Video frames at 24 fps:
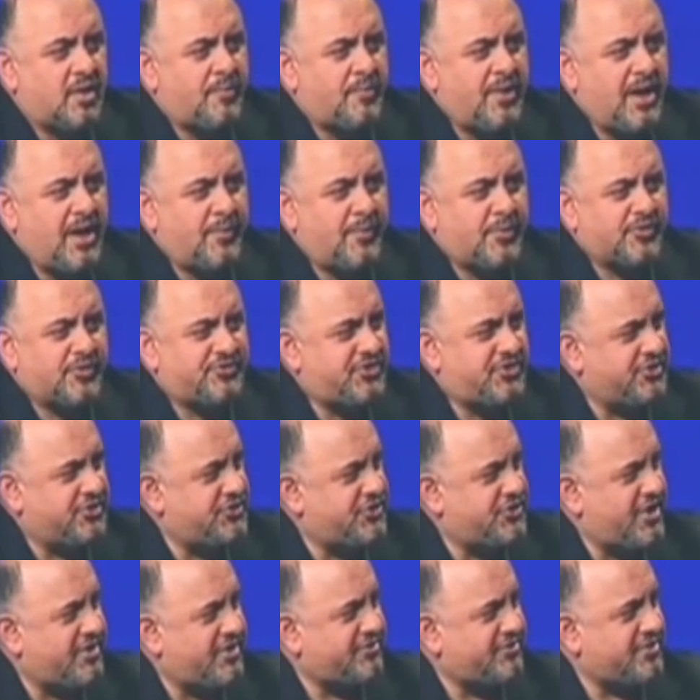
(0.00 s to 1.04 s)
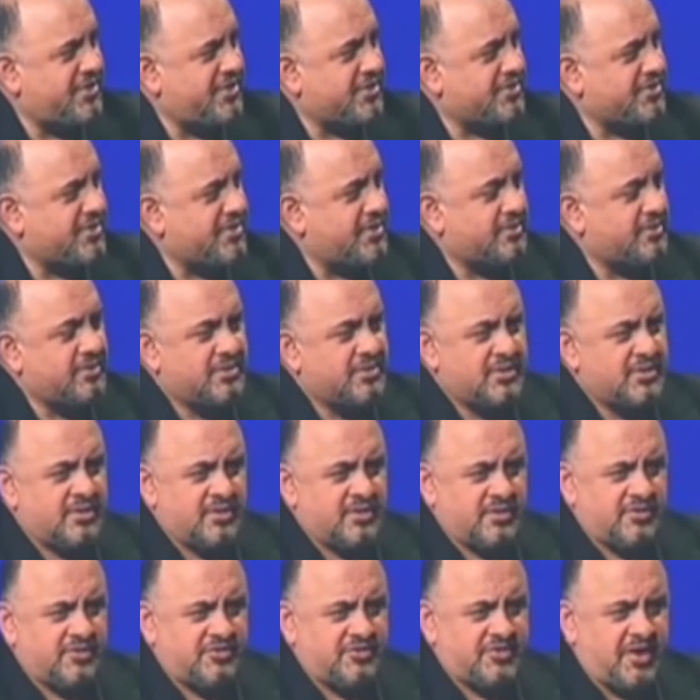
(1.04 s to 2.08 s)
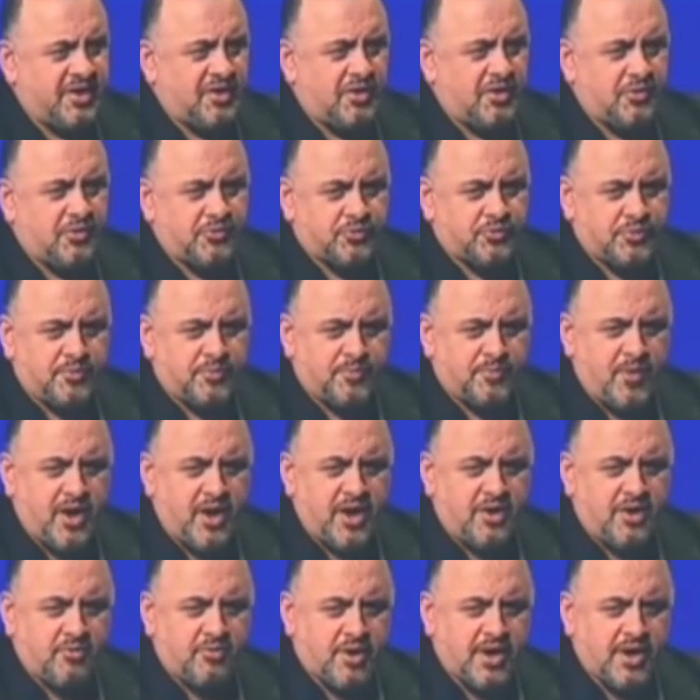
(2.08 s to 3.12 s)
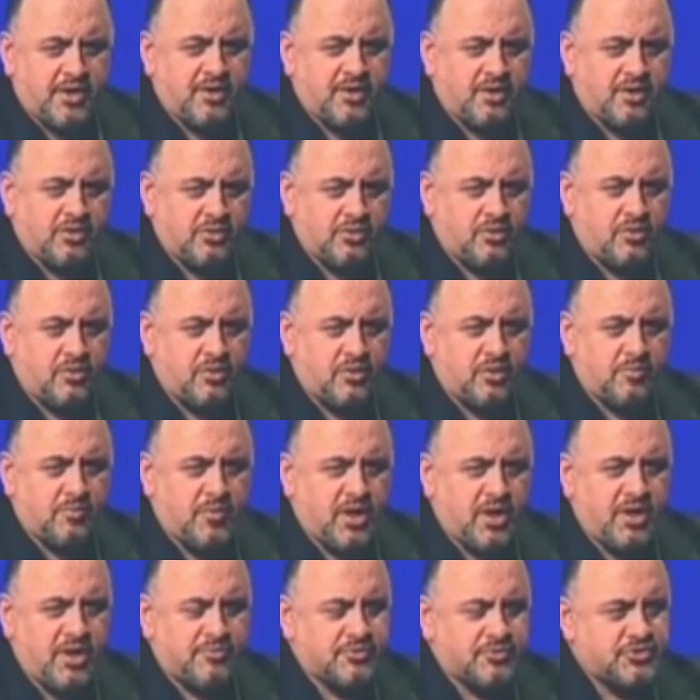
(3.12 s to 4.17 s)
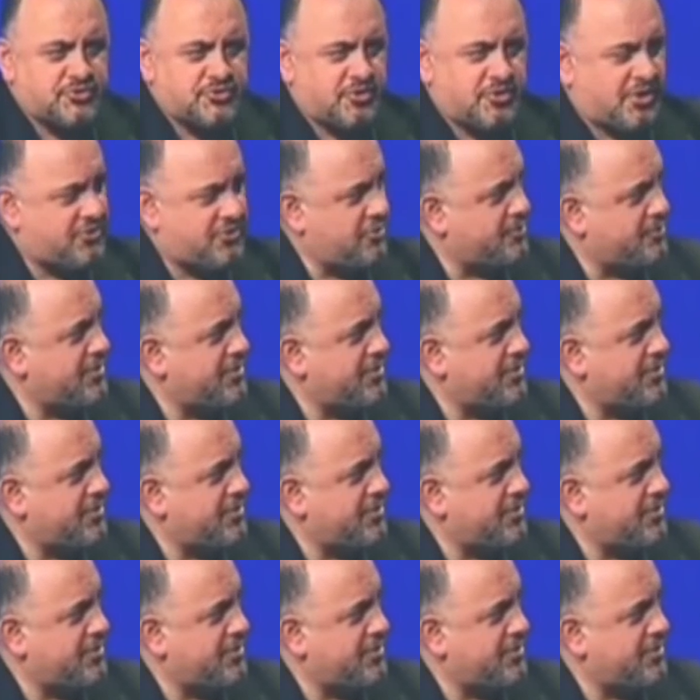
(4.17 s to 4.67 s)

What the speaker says: papers suggesting that cells would migrate along microstructure,